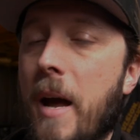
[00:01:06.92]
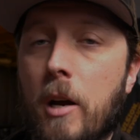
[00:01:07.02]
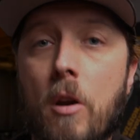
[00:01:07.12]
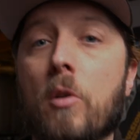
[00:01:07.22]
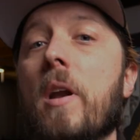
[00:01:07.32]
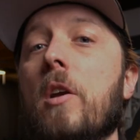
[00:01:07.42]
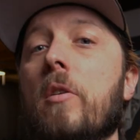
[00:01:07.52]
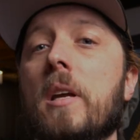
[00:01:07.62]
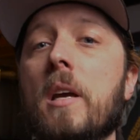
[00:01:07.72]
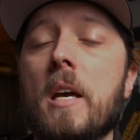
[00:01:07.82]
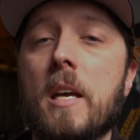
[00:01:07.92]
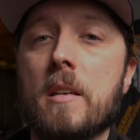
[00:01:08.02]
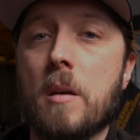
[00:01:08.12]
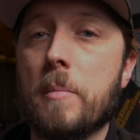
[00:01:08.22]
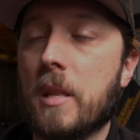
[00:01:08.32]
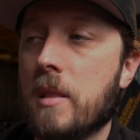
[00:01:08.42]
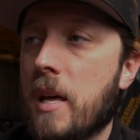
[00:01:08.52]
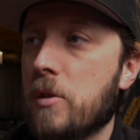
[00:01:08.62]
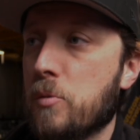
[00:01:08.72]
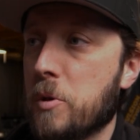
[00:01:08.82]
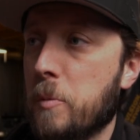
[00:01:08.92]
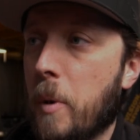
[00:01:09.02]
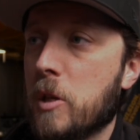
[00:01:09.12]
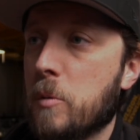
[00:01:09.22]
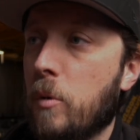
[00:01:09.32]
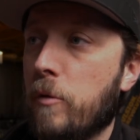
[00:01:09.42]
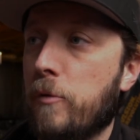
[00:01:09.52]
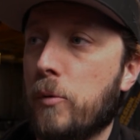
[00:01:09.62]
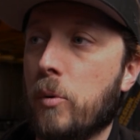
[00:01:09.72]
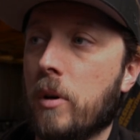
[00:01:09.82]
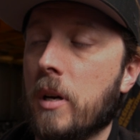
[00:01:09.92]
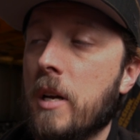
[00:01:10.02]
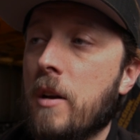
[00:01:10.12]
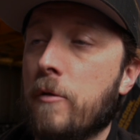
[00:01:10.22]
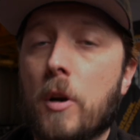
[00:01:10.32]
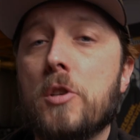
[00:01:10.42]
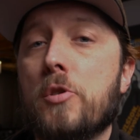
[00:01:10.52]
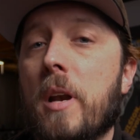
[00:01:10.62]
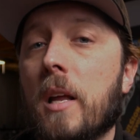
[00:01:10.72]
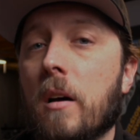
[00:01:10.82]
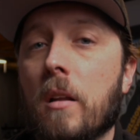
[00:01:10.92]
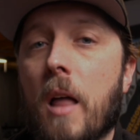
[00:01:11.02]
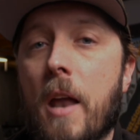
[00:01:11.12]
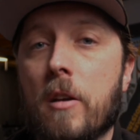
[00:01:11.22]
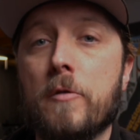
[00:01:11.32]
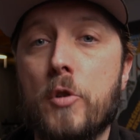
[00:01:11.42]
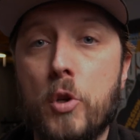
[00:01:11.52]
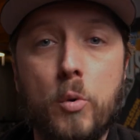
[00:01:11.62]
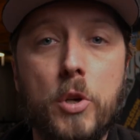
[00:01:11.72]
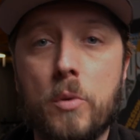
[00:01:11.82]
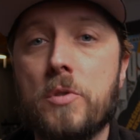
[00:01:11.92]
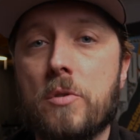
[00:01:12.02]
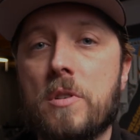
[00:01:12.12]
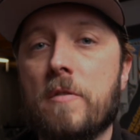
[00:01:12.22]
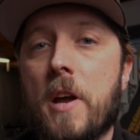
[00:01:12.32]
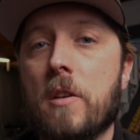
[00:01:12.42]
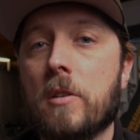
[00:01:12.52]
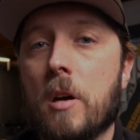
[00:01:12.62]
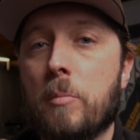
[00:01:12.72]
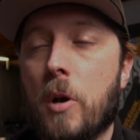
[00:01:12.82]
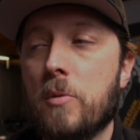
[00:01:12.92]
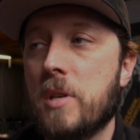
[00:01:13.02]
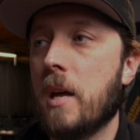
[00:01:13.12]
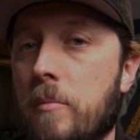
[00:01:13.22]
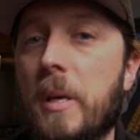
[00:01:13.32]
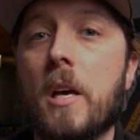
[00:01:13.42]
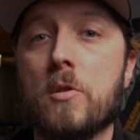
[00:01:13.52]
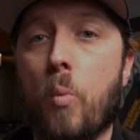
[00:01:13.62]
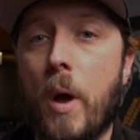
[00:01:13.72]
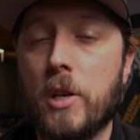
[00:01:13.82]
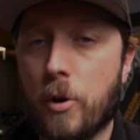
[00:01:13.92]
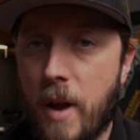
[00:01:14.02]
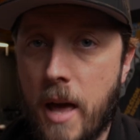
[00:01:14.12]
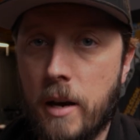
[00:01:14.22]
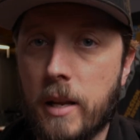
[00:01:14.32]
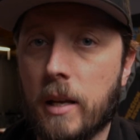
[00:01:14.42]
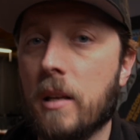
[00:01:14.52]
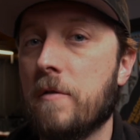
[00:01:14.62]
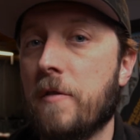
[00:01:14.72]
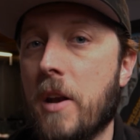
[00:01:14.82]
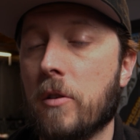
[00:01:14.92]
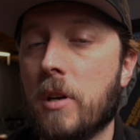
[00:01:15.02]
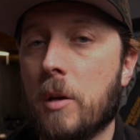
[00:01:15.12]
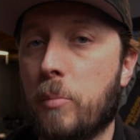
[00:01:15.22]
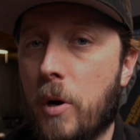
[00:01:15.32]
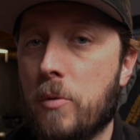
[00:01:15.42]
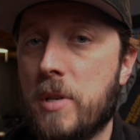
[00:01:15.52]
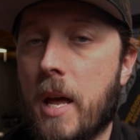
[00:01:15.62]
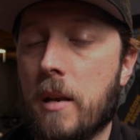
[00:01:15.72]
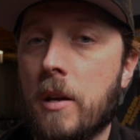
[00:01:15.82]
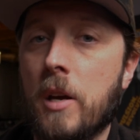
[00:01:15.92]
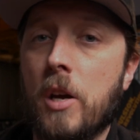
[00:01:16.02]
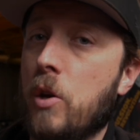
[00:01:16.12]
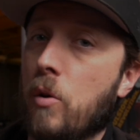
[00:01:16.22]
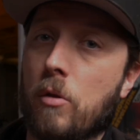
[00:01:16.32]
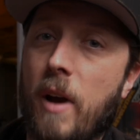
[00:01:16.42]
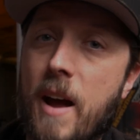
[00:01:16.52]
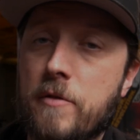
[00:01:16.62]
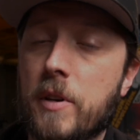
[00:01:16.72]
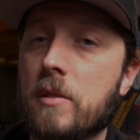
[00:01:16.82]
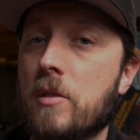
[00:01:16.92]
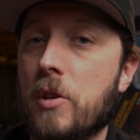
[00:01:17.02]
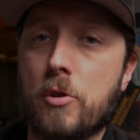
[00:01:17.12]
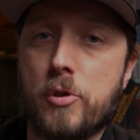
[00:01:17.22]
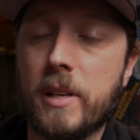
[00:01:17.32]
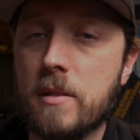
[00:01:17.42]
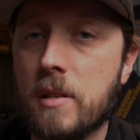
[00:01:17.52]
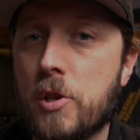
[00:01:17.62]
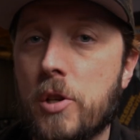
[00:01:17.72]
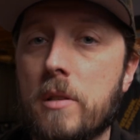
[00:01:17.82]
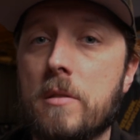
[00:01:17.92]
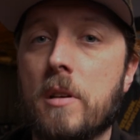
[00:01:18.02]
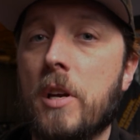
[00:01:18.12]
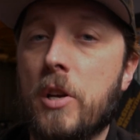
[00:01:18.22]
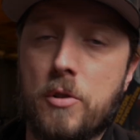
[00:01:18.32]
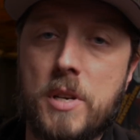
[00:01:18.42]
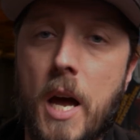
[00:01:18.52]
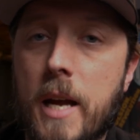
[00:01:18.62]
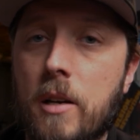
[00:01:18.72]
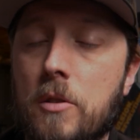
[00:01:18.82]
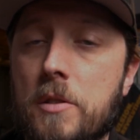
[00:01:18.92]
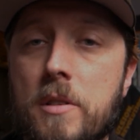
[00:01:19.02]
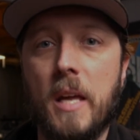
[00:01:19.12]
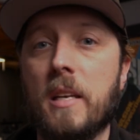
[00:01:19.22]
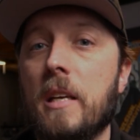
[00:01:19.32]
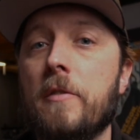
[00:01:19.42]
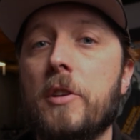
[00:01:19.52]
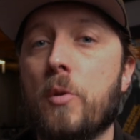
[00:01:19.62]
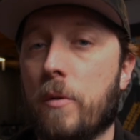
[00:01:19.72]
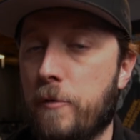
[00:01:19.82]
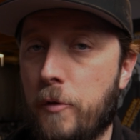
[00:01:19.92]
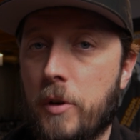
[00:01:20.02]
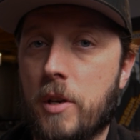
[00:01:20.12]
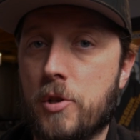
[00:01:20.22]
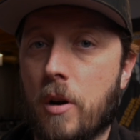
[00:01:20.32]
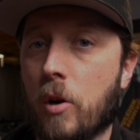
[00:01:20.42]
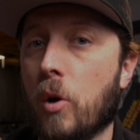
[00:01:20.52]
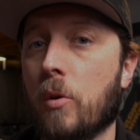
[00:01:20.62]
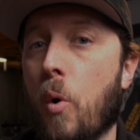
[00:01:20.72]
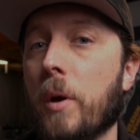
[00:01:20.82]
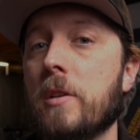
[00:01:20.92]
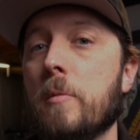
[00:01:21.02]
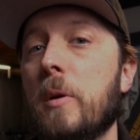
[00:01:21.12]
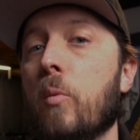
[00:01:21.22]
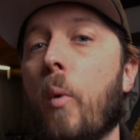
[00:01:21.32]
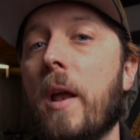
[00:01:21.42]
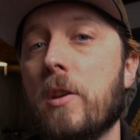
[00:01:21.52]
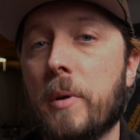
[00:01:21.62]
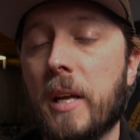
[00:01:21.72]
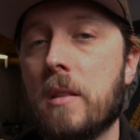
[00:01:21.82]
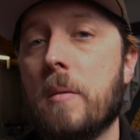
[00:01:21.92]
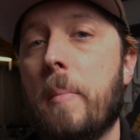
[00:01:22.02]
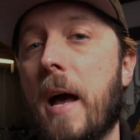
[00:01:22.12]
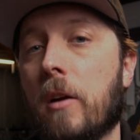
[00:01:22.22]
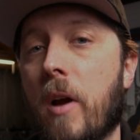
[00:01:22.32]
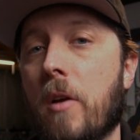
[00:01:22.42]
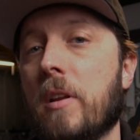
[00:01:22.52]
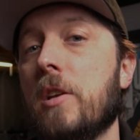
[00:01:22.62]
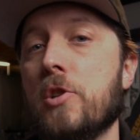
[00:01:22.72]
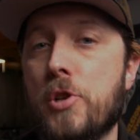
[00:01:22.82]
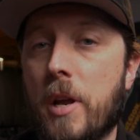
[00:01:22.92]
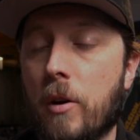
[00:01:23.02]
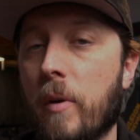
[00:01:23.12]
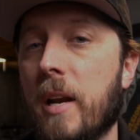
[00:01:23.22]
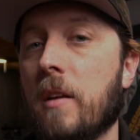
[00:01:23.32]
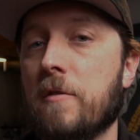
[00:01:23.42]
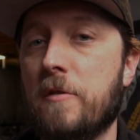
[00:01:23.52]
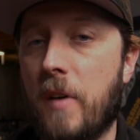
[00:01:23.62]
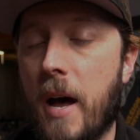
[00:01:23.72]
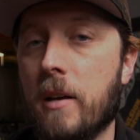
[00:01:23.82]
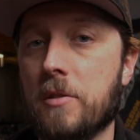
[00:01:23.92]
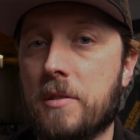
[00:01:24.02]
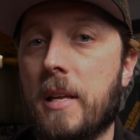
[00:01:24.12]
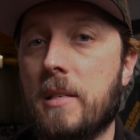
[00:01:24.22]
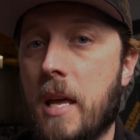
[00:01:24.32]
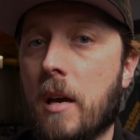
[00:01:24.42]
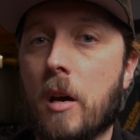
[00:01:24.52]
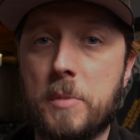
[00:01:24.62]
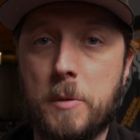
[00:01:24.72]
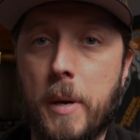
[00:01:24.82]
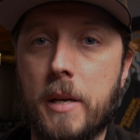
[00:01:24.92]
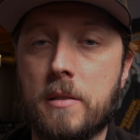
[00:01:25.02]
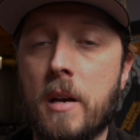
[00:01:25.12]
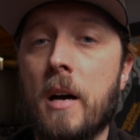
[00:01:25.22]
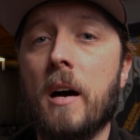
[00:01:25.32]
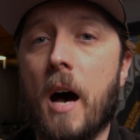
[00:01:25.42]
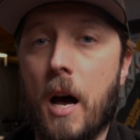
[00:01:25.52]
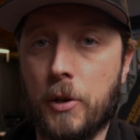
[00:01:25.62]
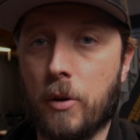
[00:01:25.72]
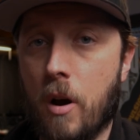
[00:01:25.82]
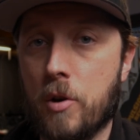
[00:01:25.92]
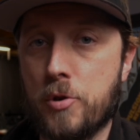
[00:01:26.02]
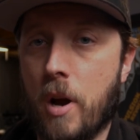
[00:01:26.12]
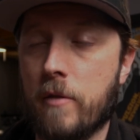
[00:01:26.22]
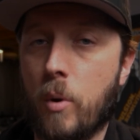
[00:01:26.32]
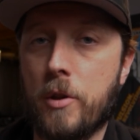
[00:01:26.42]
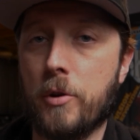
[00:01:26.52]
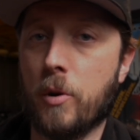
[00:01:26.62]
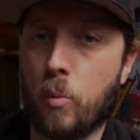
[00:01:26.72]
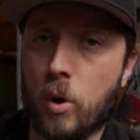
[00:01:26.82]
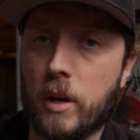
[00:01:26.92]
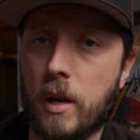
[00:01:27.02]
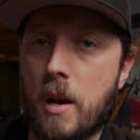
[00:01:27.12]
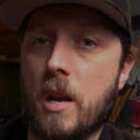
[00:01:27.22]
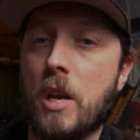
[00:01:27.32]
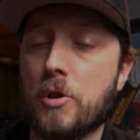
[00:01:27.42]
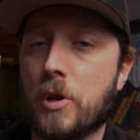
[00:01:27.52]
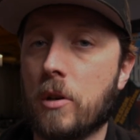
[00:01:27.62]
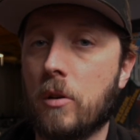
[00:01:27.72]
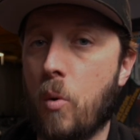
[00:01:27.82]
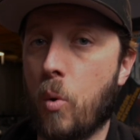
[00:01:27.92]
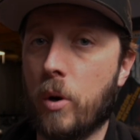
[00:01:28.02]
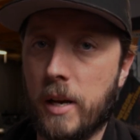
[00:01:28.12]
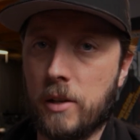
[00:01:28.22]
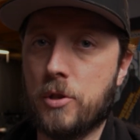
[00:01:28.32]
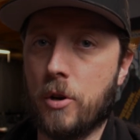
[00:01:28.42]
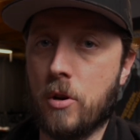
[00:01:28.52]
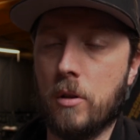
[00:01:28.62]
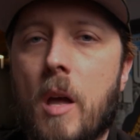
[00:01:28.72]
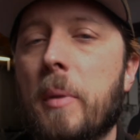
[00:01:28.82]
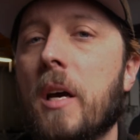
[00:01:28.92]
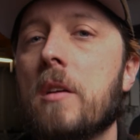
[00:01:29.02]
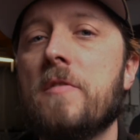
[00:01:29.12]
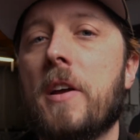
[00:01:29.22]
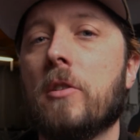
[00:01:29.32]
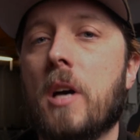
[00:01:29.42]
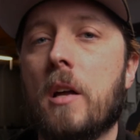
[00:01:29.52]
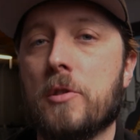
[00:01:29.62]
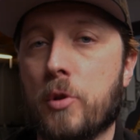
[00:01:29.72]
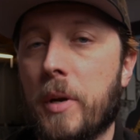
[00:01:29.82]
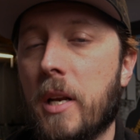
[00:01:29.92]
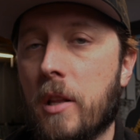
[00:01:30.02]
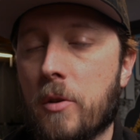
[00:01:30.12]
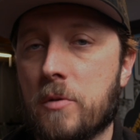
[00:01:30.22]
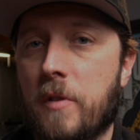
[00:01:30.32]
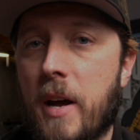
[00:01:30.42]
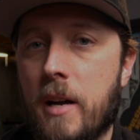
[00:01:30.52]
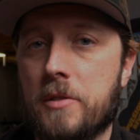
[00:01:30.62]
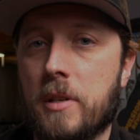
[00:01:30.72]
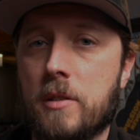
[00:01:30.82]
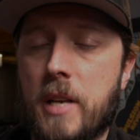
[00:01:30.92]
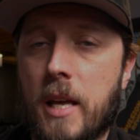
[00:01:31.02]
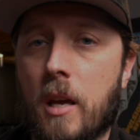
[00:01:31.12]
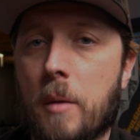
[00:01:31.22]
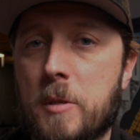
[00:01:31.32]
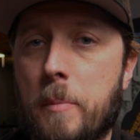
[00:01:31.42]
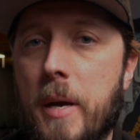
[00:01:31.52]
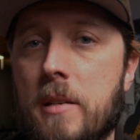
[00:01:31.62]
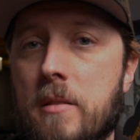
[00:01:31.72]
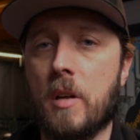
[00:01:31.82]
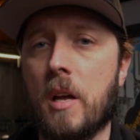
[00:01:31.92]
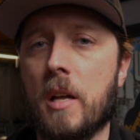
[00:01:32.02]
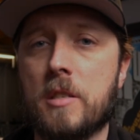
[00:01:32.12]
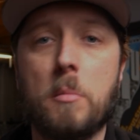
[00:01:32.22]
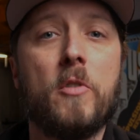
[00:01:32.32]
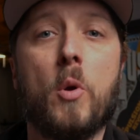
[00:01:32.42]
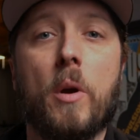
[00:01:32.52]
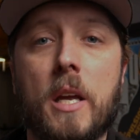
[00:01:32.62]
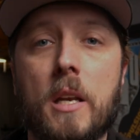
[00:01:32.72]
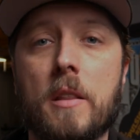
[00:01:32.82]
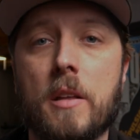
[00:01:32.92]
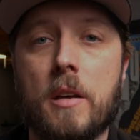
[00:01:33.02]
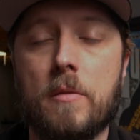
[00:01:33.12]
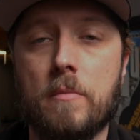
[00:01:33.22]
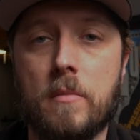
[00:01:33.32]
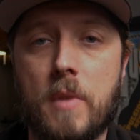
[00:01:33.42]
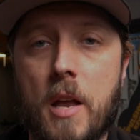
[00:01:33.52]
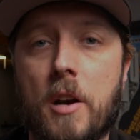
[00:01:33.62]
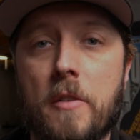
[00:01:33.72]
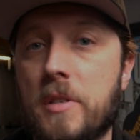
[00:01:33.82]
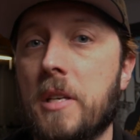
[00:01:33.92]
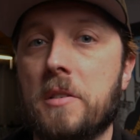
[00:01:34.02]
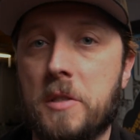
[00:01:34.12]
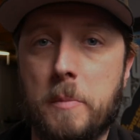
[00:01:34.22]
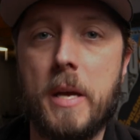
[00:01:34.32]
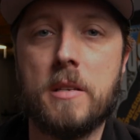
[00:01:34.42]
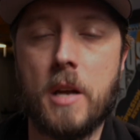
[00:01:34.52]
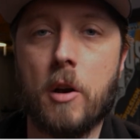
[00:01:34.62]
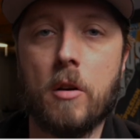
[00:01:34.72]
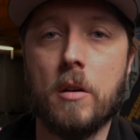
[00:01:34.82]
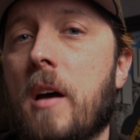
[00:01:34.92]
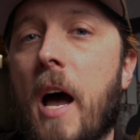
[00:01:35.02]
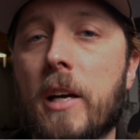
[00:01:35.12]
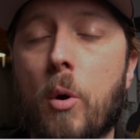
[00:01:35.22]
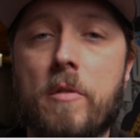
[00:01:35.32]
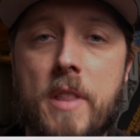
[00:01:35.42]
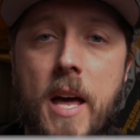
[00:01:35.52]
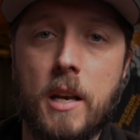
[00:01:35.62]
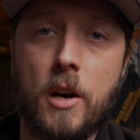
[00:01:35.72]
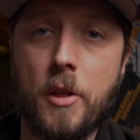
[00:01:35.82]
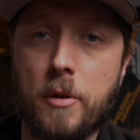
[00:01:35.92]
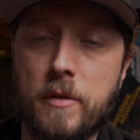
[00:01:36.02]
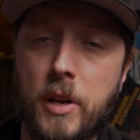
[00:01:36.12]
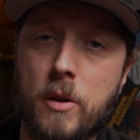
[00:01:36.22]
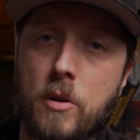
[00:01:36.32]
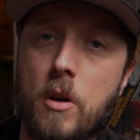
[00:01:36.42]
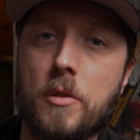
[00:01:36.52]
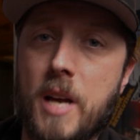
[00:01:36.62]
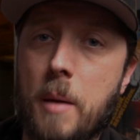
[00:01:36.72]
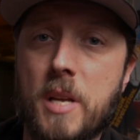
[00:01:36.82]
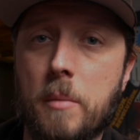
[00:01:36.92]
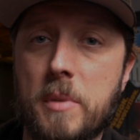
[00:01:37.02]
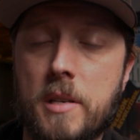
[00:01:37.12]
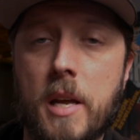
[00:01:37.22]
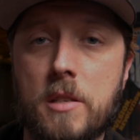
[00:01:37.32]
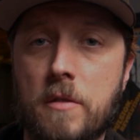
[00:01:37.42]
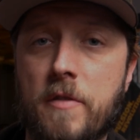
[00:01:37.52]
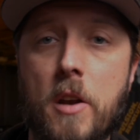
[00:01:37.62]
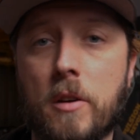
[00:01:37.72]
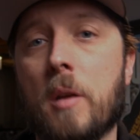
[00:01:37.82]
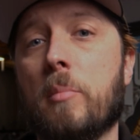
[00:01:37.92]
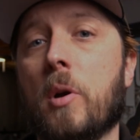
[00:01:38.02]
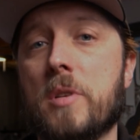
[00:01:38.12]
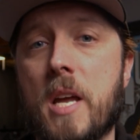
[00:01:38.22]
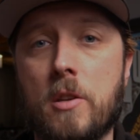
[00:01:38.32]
Background rendering is something that is responsible for frustrating a lot of new users to Final Cut Pro X, because when you're editing in Final Cut Pro X, your graphics, your transitions, your titles, and even your footage are going to be rendering in the background and generating files that take up space on your hard drive, whether you're working on an internal or an external. And because Final Cut is creating those files, it's taking up space, and some of you are getting the not enough disk space error. I go over that in another video called Top 10 Mistakes in Final Cut Pro X.